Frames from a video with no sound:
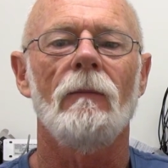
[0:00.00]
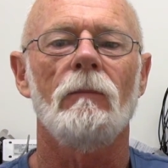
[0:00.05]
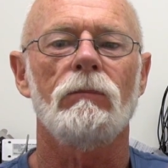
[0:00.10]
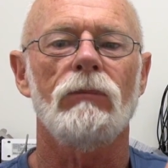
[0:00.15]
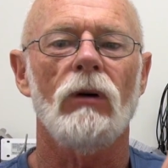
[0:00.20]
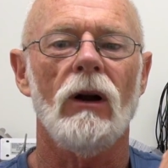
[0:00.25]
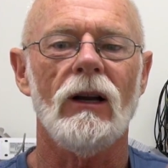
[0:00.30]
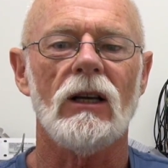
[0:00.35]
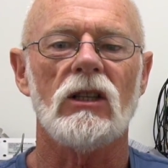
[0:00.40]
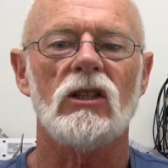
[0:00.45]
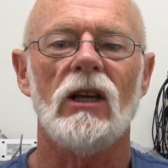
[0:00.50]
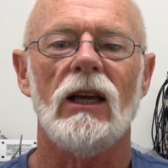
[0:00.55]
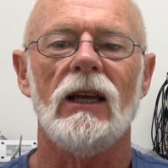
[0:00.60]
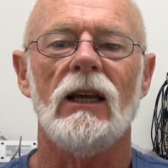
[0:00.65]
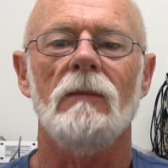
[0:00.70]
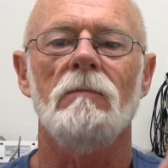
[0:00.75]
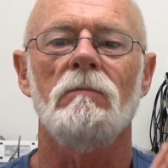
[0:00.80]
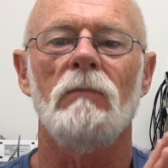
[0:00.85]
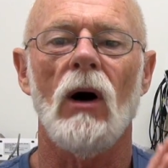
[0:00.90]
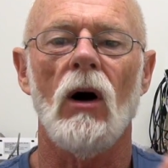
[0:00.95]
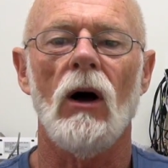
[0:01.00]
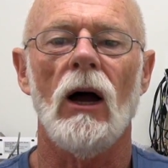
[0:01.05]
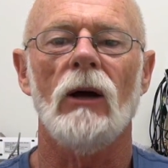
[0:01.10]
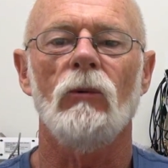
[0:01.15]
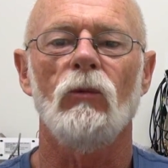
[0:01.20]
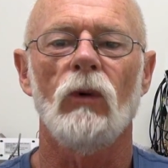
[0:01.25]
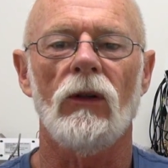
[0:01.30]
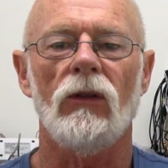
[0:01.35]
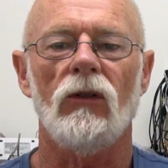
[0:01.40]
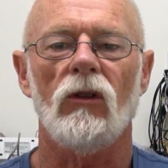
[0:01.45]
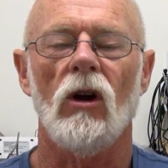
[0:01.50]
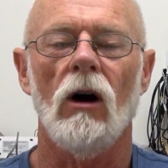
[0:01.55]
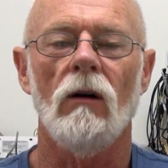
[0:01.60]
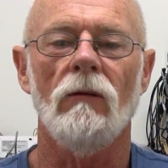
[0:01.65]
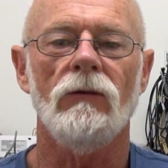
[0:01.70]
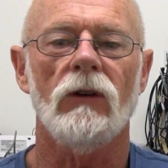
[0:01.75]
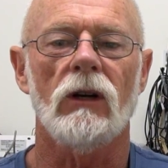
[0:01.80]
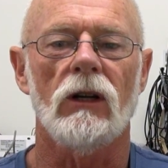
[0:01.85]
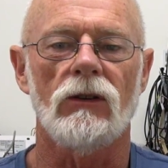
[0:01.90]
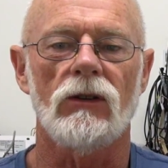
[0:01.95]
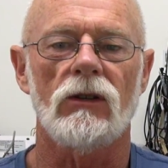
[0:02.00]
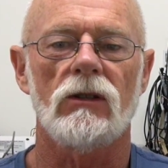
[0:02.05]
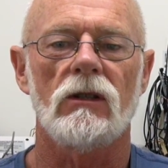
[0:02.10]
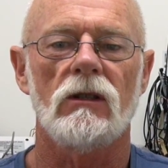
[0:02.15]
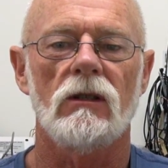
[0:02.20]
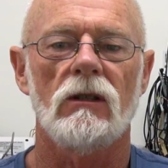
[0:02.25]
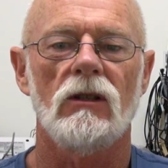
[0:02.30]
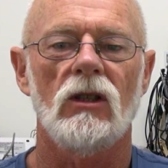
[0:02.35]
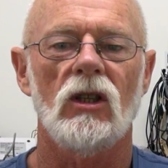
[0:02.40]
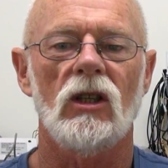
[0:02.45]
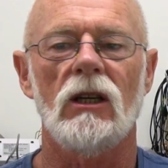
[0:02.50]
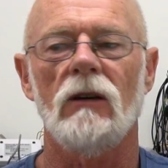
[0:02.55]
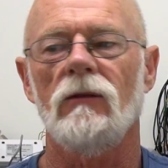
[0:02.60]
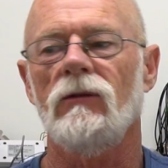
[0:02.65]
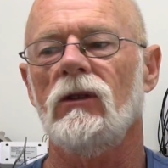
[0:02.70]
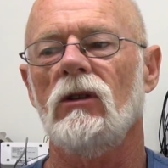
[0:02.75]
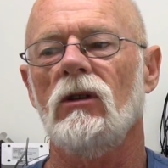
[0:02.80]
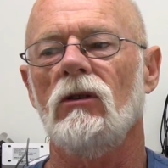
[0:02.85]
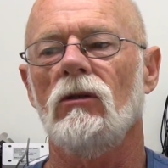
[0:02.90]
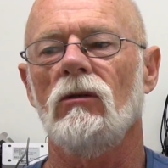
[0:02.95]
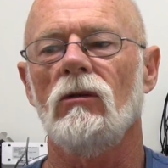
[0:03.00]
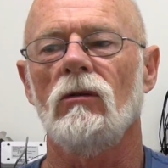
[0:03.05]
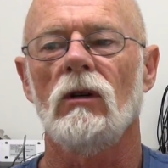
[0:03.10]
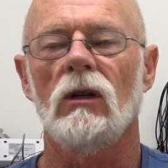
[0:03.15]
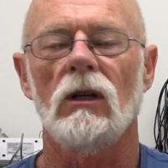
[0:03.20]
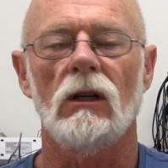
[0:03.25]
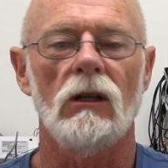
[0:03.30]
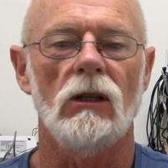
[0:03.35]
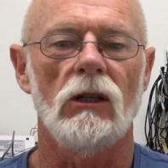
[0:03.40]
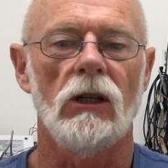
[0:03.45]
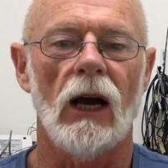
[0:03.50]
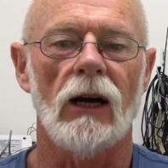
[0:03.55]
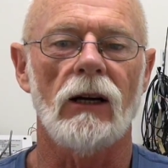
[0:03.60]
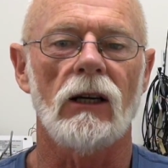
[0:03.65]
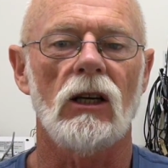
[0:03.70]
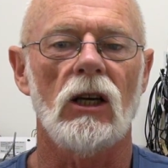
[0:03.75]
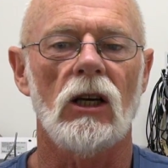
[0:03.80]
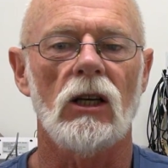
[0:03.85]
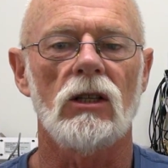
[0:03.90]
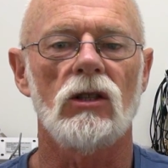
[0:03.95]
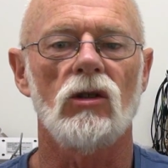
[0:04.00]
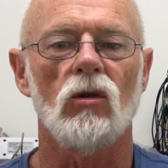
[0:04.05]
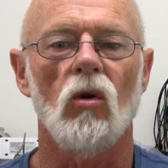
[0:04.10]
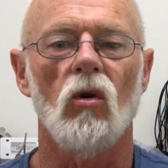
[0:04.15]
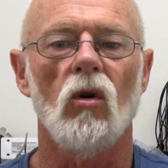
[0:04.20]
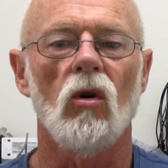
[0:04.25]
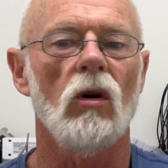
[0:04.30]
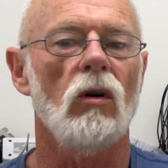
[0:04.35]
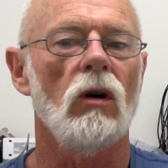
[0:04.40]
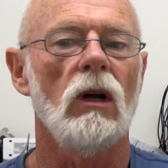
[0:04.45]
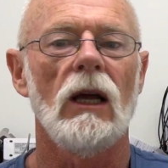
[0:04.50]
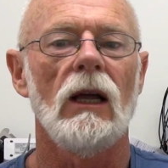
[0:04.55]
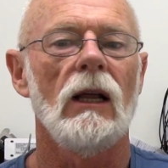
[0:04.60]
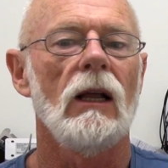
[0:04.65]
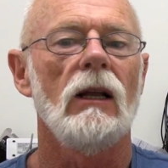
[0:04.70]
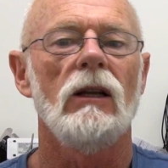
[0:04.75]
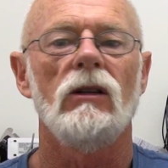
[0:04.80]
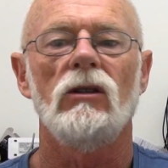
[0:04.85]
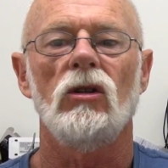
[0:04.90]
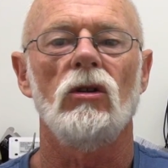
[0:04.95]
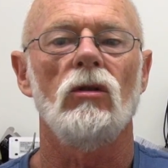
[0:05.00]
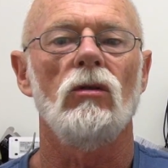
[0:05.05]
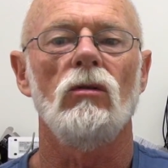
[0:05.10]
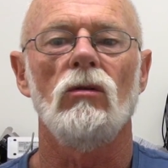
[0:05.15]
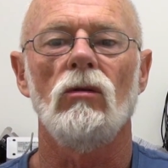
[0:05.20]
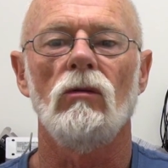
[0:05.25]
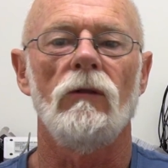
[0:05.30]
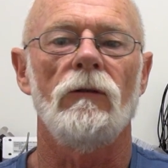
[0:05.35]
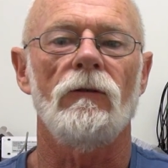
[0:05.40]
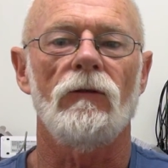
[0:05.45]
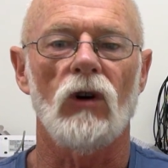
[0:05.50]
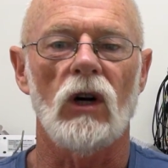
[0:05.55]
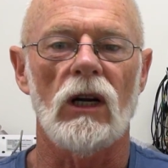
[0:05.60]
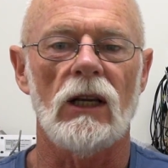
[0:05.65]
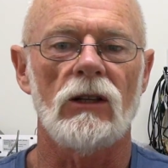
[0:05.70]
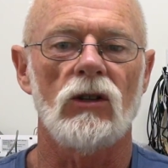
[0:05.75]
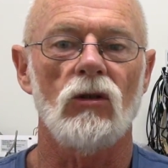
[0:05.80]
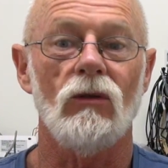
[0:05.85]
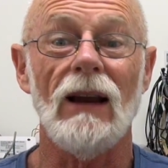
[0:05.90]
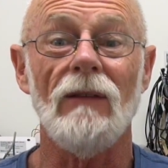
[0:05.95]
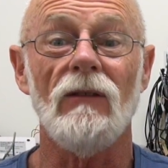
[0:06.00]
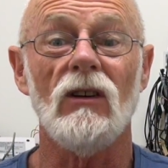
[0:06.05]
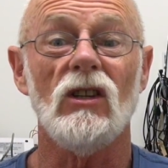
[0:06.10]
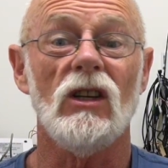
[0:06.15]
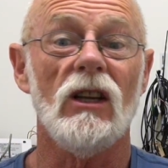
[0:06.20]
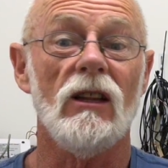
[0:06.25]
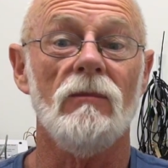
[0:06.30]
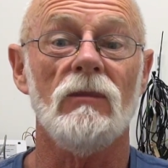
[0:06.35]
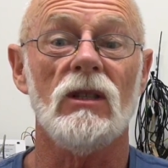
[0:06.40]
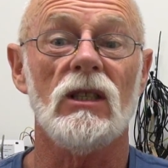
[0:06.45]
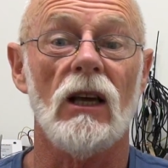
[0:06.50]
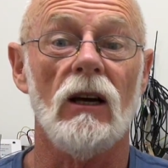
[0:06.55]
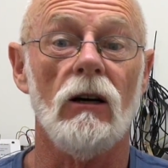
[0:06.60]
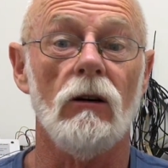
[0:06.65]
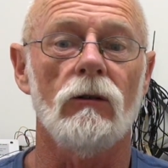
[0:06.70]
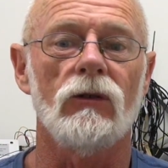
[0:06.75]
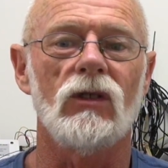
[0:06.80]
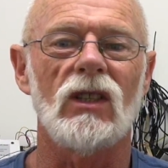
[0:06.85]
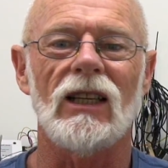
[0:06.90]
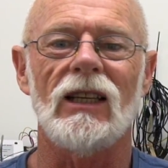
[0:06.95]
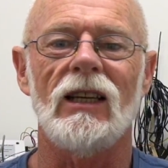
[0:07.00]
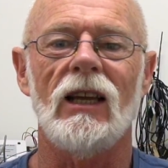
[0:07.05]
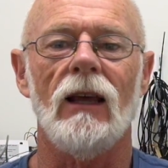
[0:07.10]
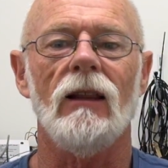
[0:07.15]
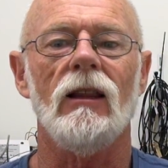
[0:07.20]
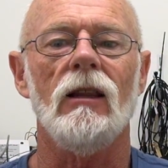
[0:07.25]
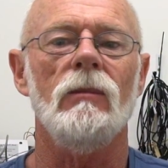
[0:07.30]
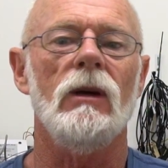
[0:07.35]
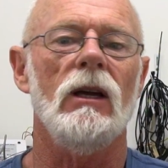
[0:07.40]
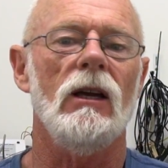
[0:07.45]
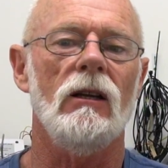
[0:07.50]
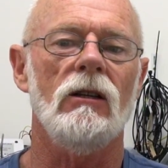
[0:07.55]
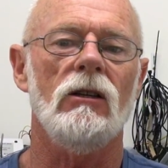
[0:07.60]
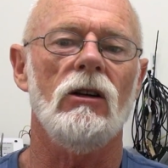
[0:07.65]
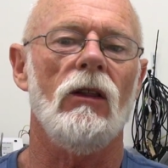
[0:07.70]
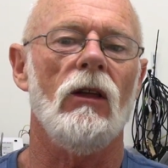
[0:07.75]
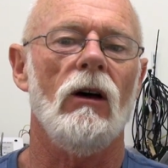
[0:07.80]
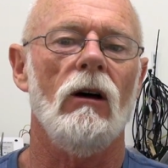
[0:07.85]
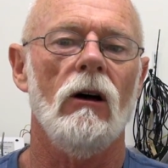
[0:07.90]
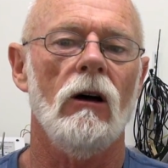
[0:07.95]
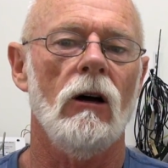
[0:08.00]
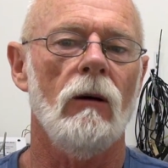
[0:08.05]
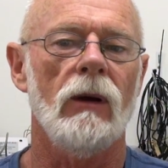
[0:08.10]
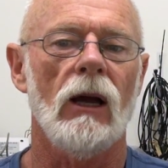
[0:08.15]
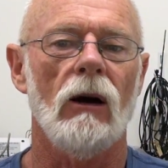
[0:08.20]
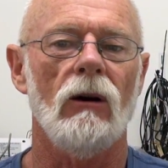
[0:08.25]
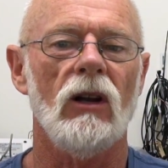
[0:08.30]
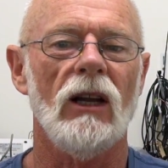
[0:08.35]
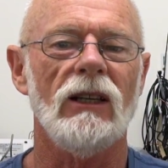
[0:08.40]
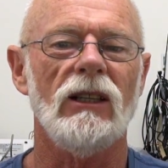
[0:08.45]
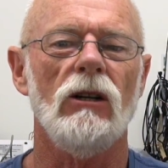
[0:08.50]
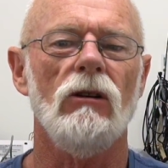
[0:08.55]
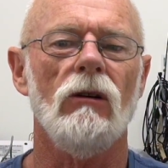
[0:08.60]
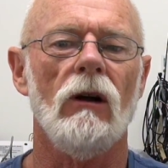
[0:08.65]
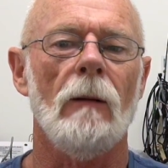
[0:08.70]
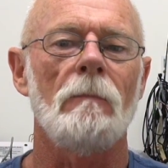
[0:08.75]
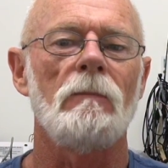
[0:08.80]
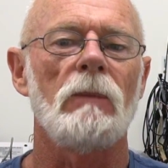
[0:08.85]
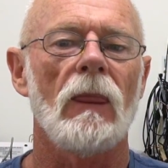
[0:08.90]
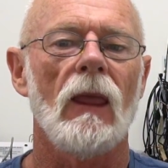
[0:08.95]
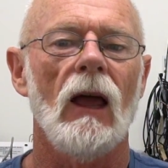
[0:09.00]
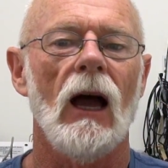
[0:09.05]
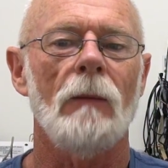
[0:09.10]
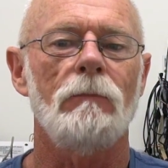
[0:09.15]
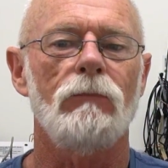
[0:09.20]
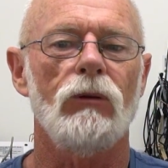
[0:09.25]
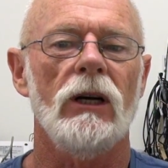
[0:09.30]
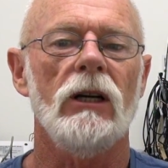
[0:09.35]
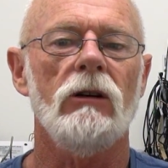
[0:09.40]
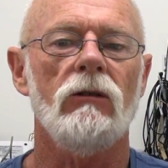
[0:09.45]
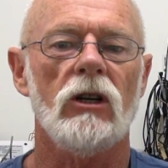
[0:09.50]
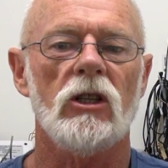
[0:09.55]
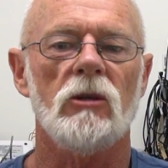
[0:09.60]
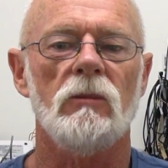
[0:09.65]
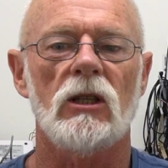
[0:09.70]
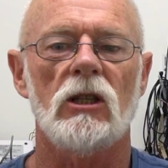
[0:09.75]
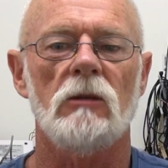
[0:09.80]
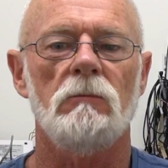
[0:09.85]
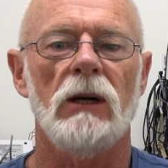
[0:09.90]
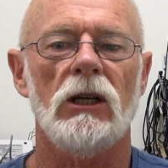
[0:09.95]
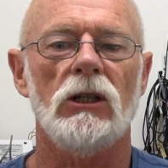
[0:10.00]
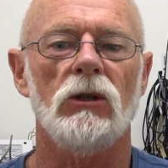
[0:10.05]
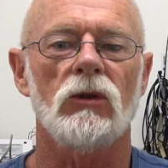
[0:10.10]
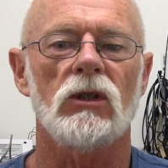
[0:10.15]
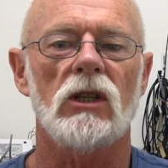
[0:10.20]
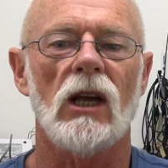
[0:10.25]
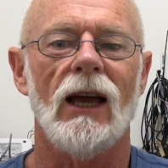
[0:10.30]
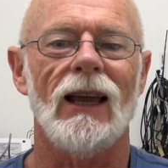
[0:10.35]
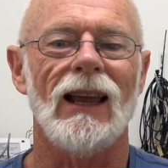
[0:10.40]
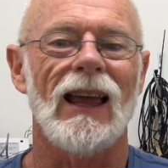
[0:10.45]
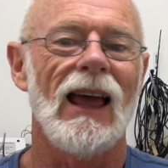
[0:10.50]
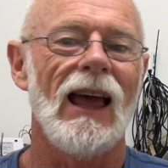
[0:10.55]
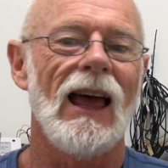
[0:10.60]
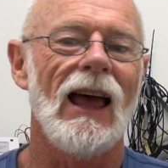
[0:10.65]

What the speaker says: products they can buy with confidence to give to young kids or to friends or even to themselves to get them into the hobby. I would like to do a pre-Christmas special saying,